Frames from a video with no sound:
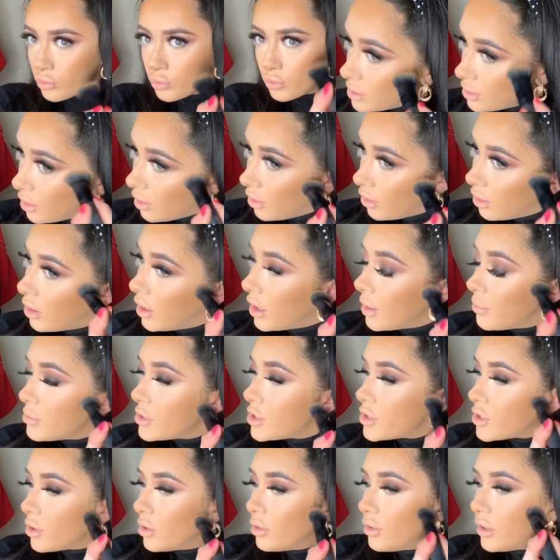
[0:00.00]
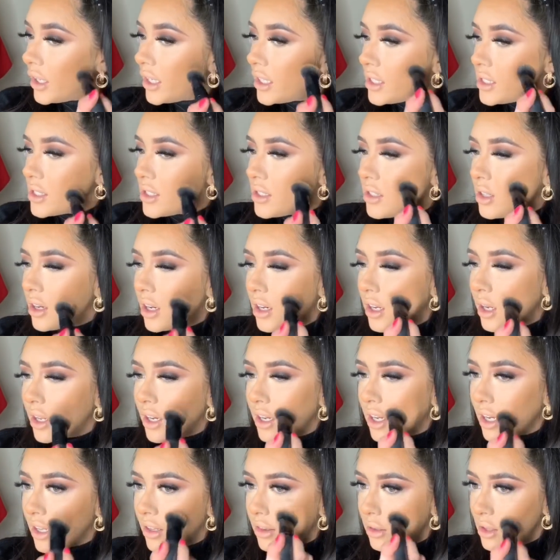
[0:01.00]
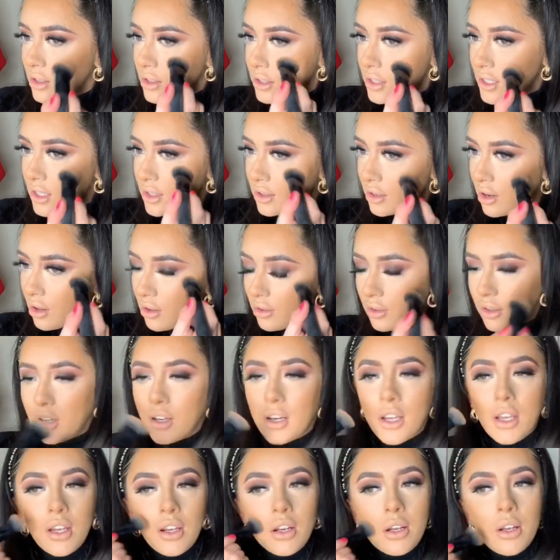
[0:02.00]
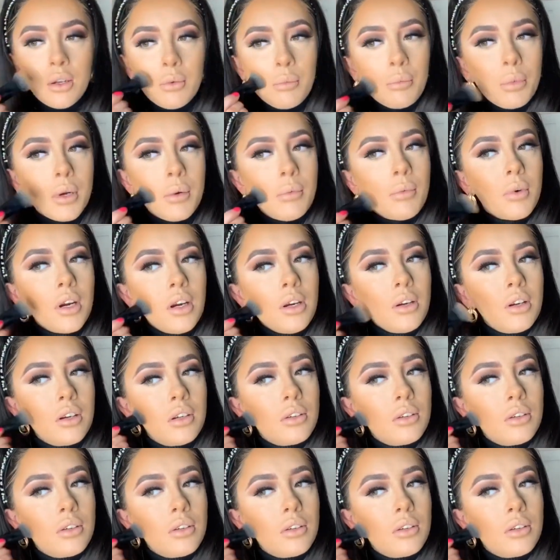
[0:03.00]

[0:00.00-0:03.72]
Oh, I'm so raging that I kind of get this hair color again in Primark.